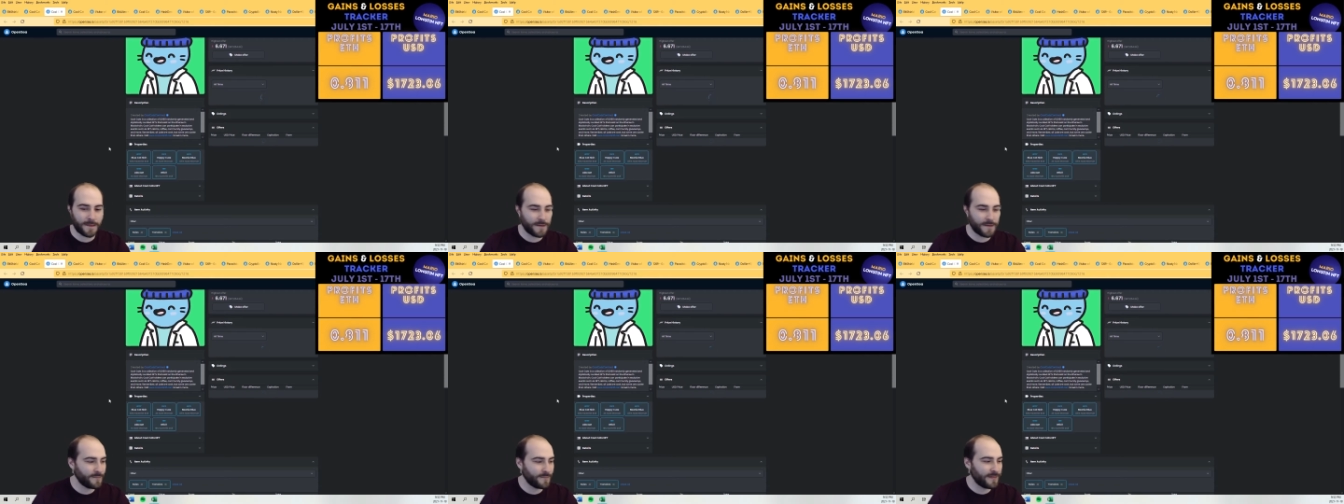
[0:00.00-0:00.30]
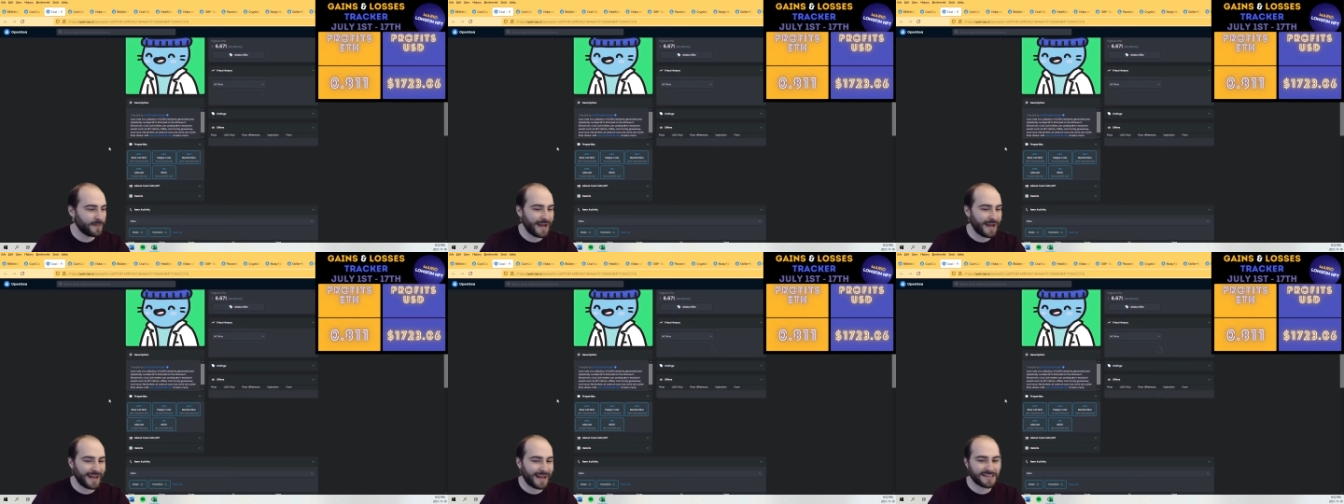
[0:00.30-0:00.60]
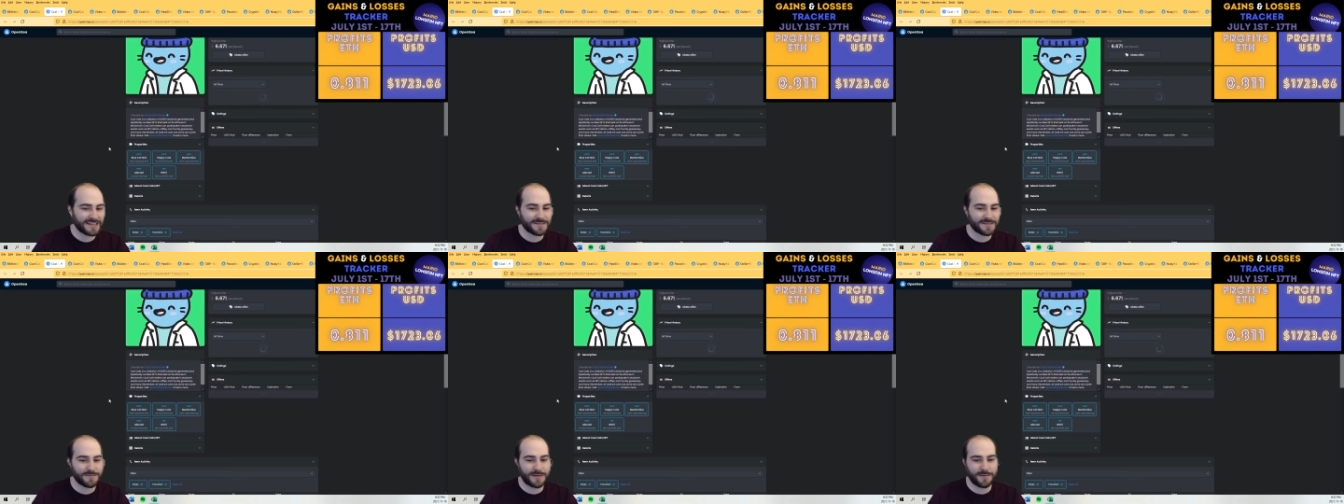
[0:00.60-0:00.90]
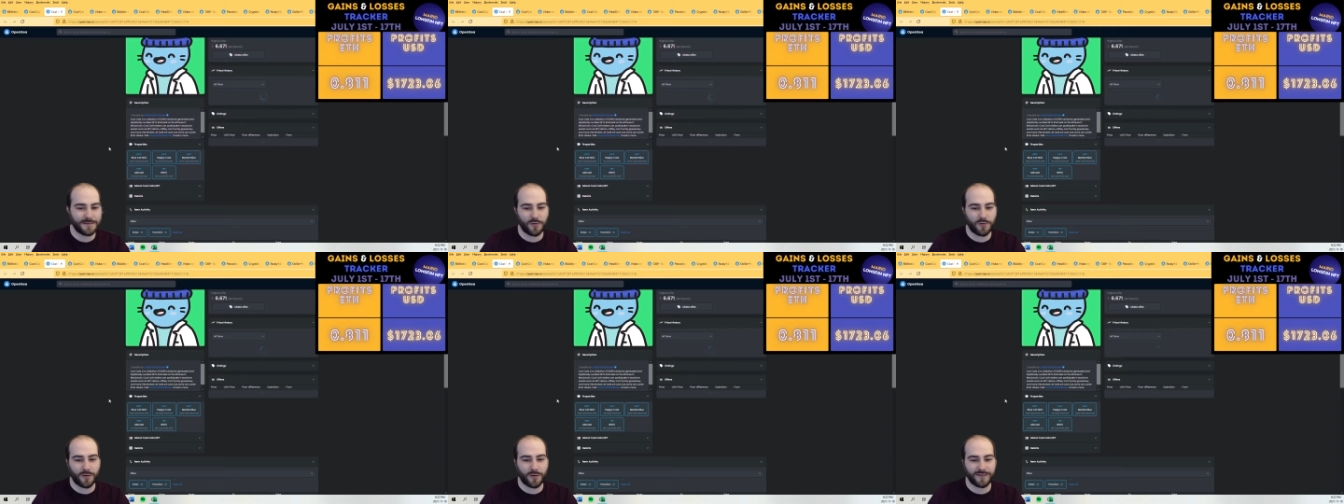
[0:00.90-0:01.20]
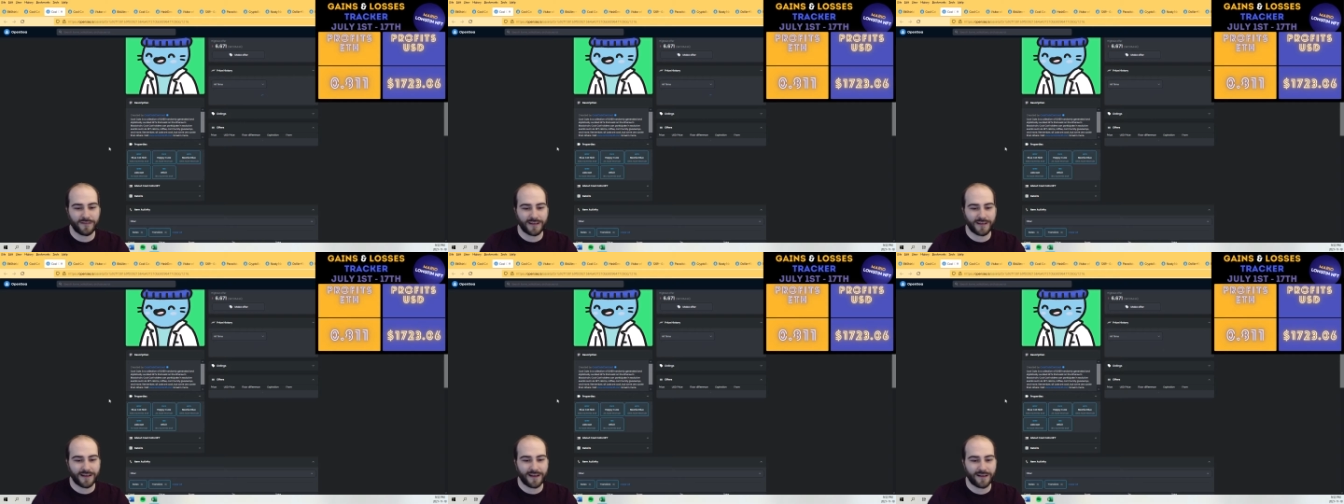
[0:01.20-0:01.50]
I guess be more of
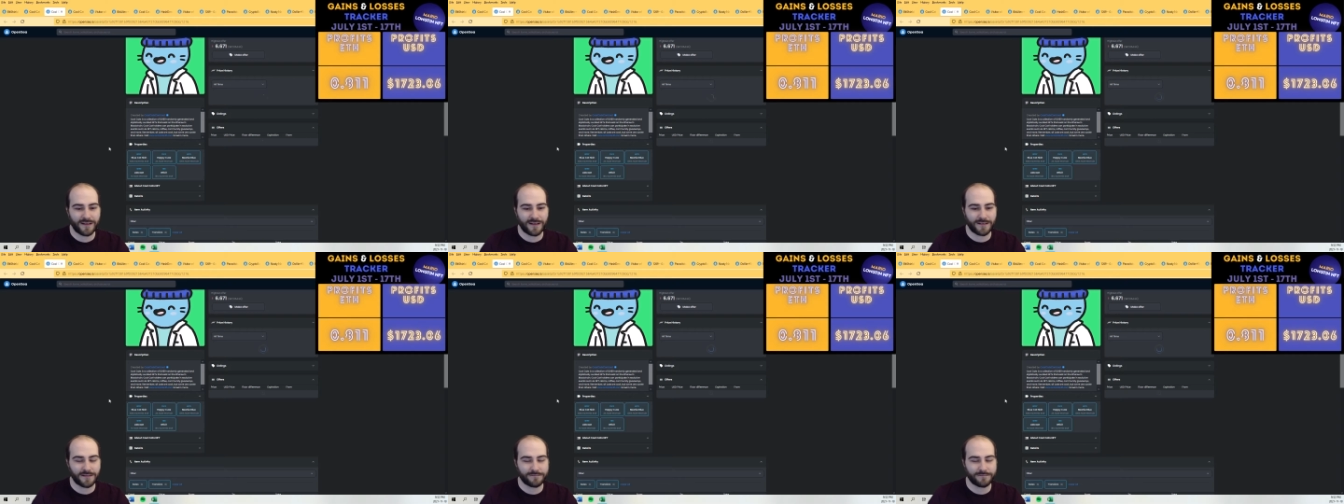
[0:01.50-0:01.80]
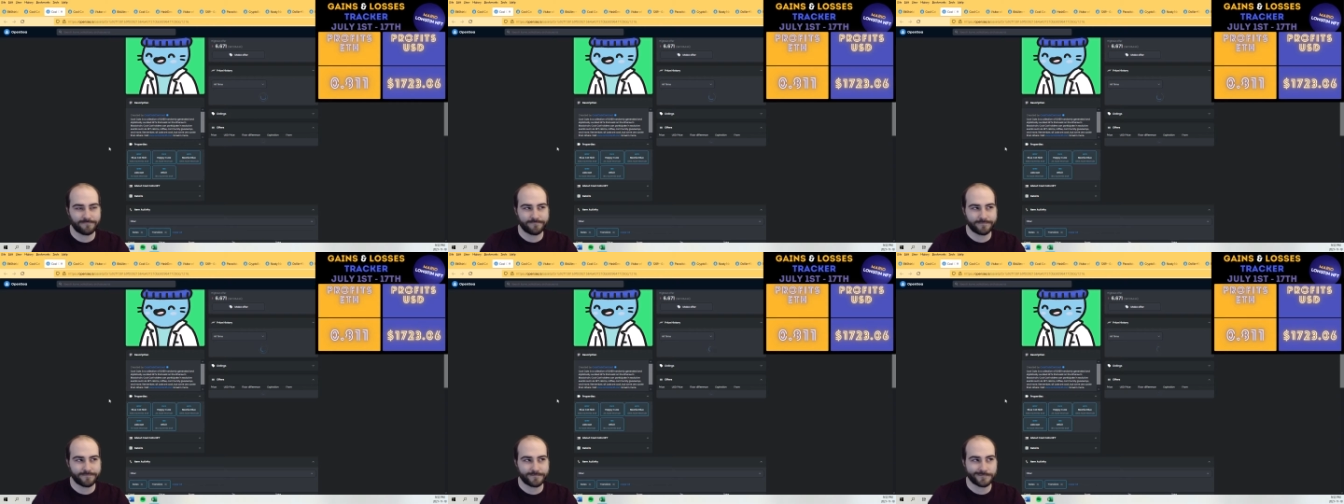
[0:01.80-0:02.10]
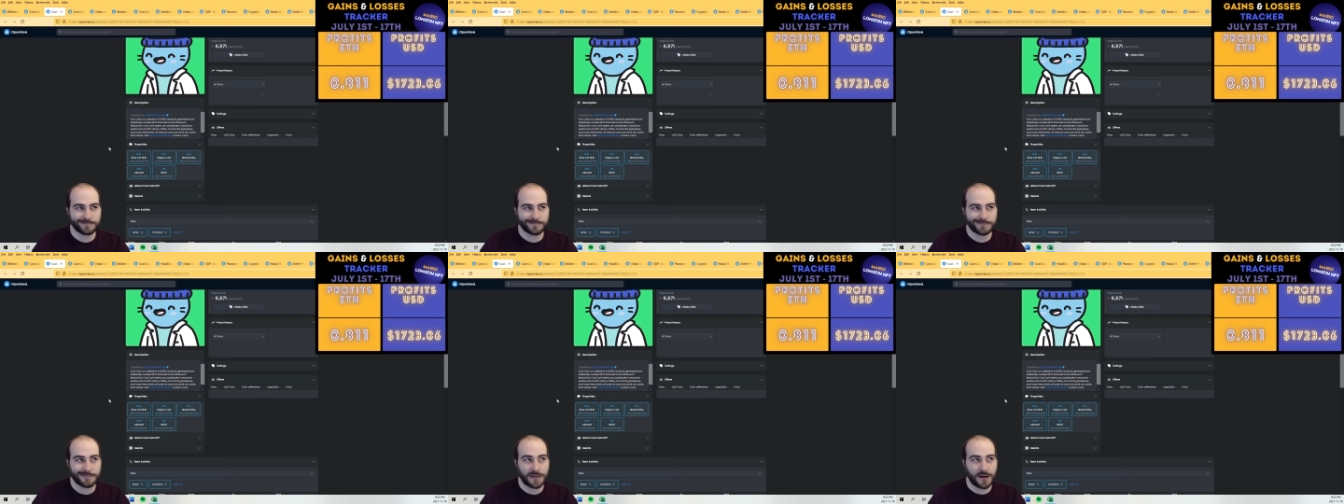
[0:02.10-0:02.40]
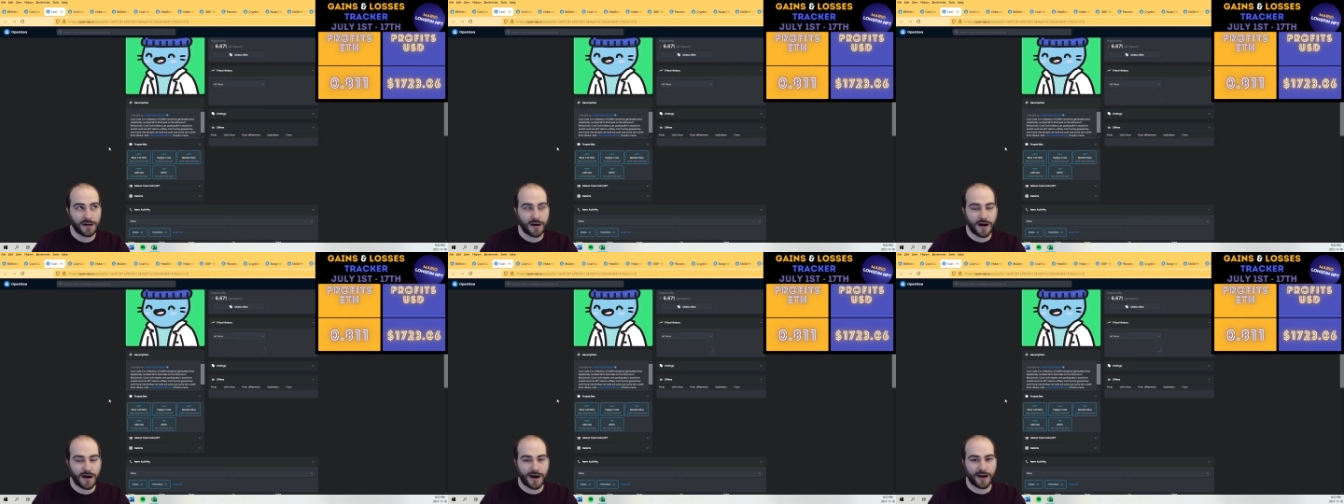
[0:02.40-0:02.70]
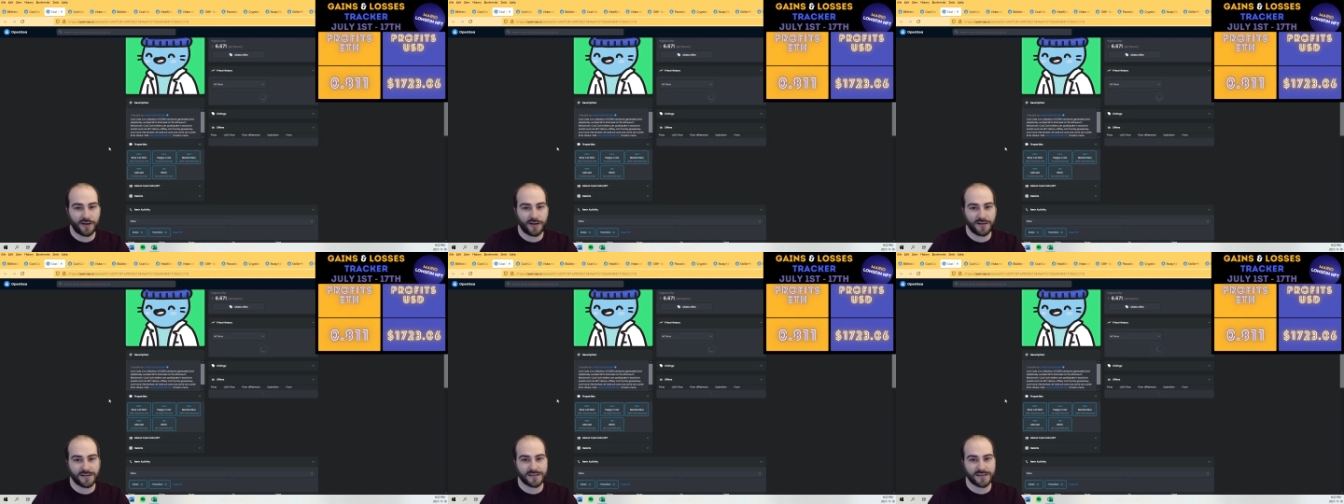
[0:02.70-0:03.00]
like a higher
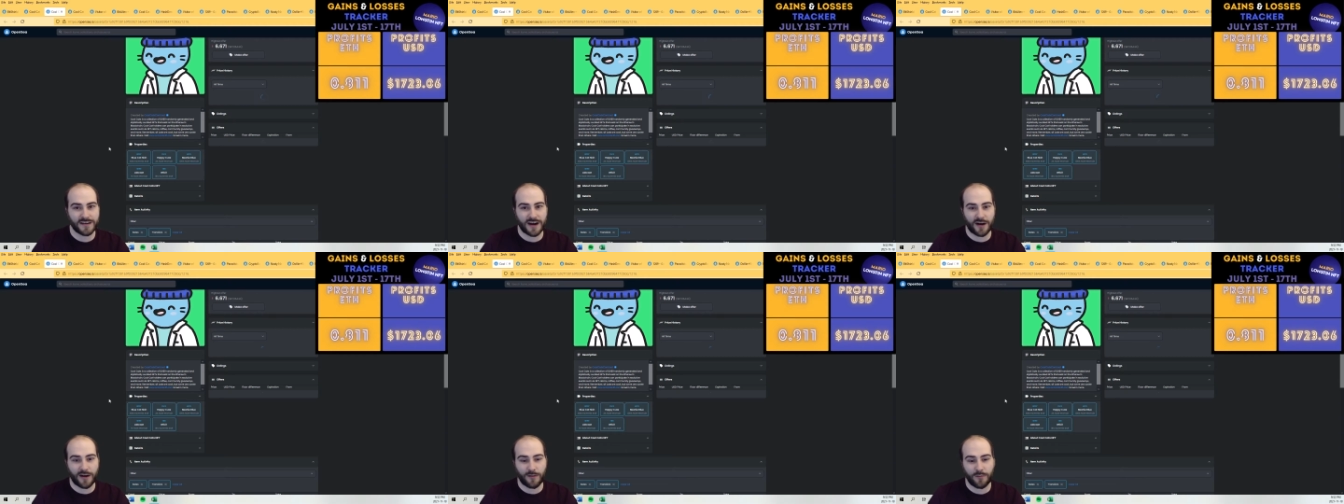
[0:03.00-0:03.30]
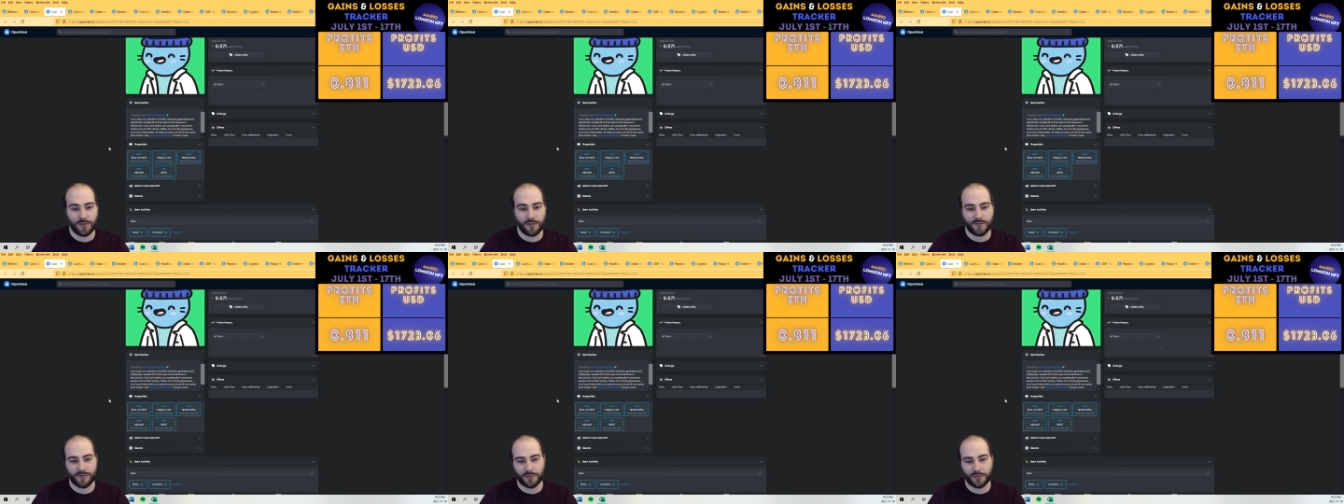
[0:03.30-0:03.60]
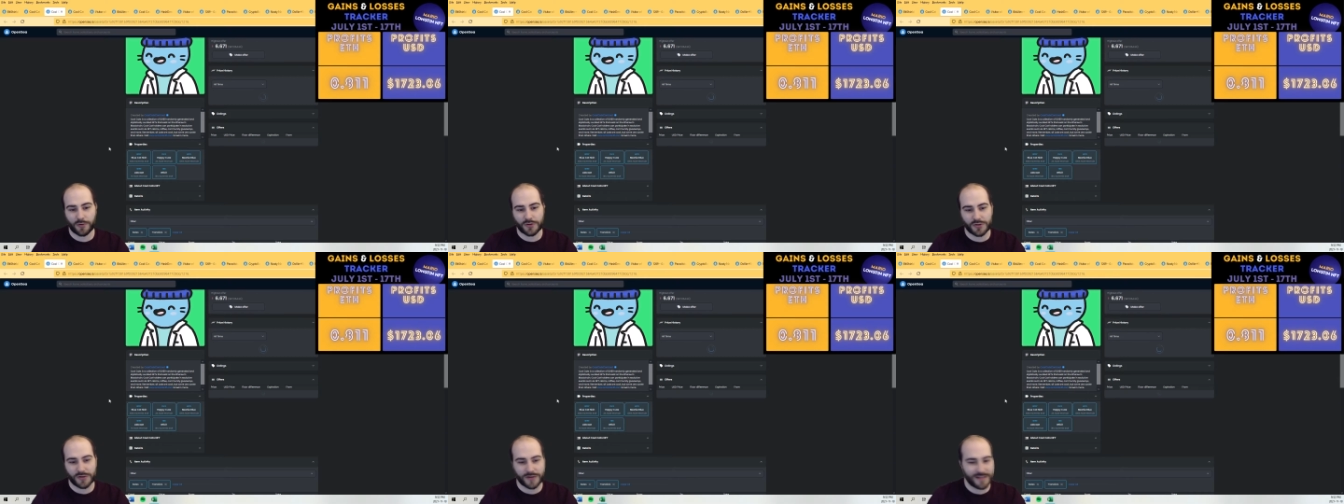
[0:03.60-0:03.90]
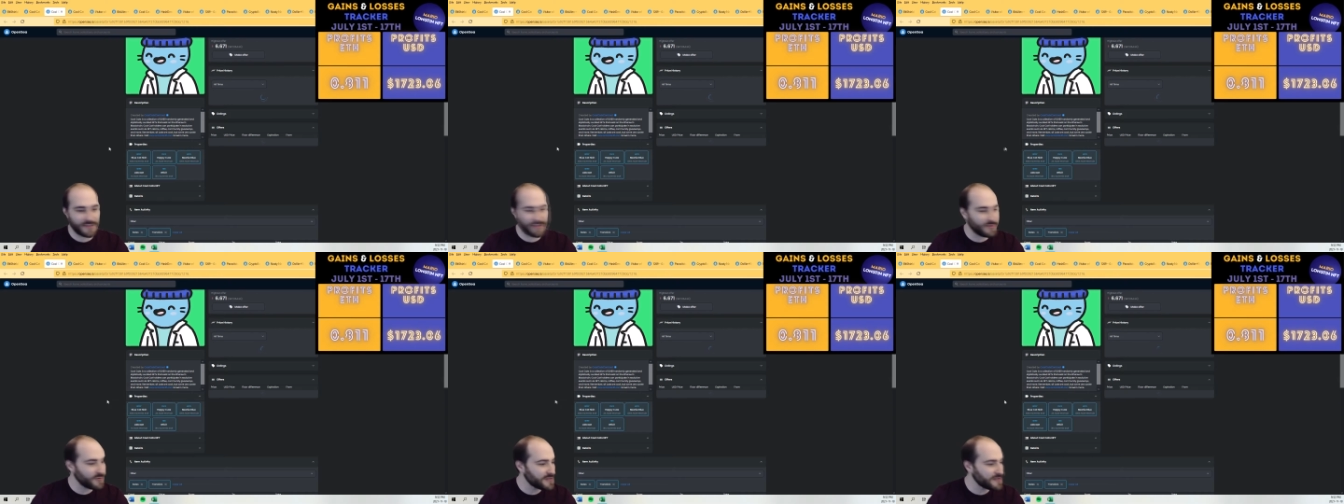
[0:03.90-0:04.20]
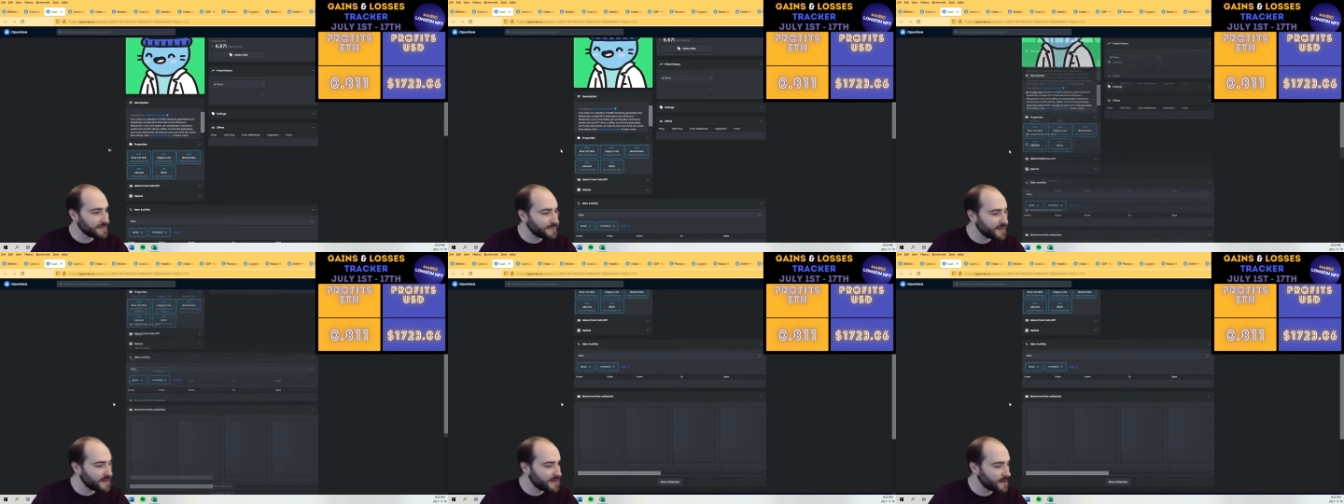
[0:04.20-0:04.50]
desirable floor trade, so to
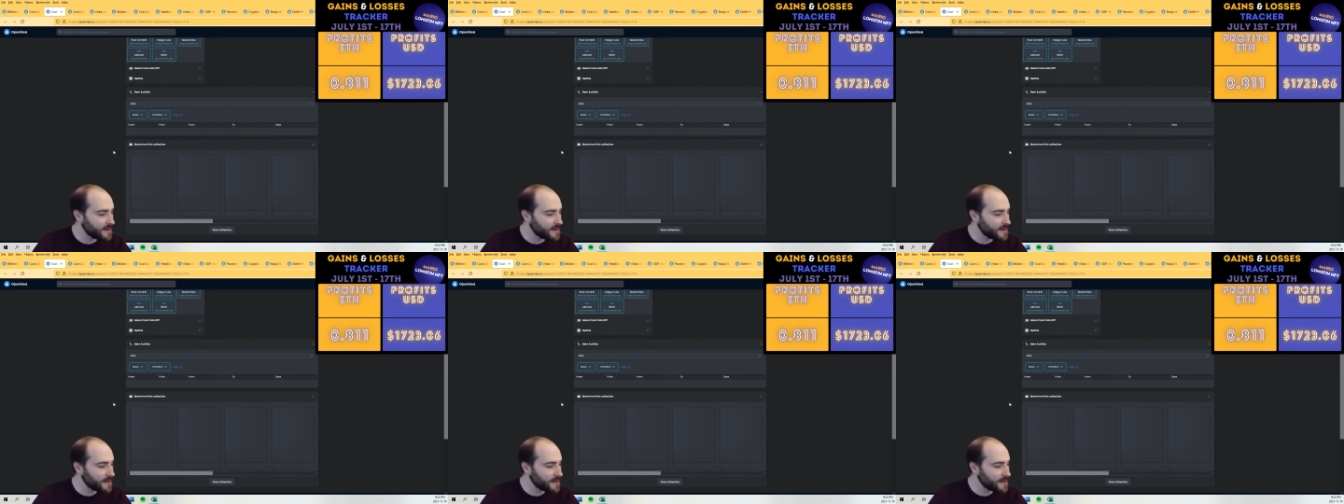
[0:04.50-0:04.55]
speak.